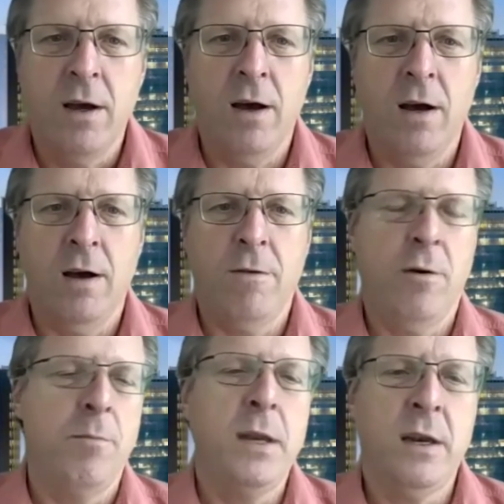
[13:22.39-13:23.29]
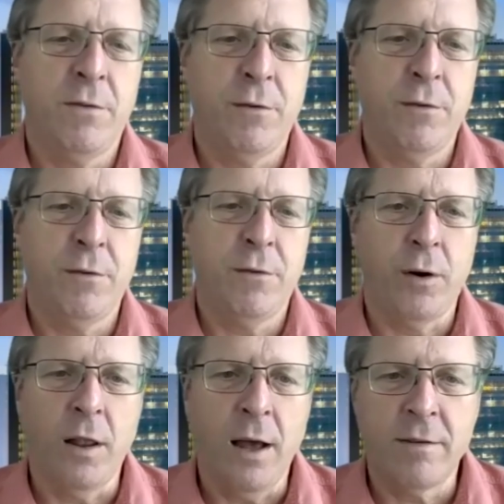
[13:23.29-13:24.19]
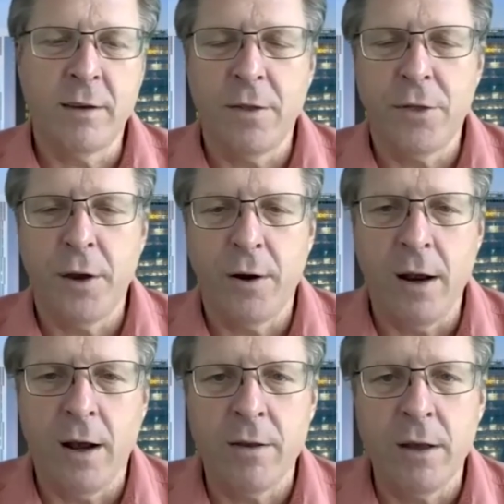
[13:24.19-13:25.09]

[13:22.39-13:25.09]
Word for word: Uh, there are many different clocks out there now.